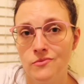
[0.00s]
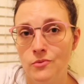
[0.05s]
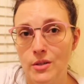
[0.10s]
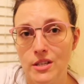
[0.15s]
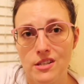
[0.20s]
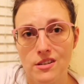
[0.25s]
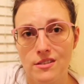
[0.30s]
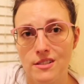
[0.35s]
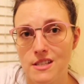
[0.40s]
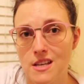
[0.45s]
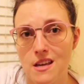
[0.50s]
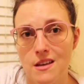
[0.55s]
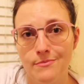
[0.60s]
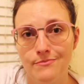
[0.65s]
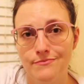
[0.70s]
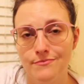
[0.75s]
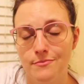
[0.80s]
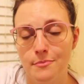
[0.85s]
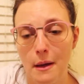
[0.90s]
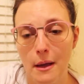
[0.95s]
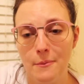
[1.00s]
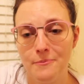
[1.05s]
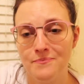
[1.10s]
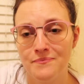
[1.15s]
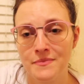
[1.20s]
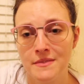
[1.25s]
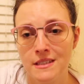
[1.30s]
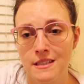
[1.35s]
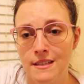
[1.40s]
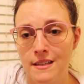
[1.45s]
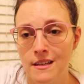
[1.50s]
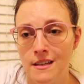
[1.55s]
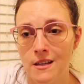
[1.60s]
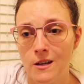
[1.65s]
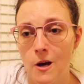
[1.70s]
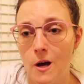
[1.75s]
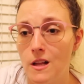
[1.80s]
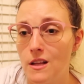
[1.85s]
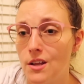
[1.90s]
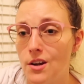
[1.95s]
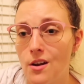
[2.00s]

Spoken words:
We shall see. But all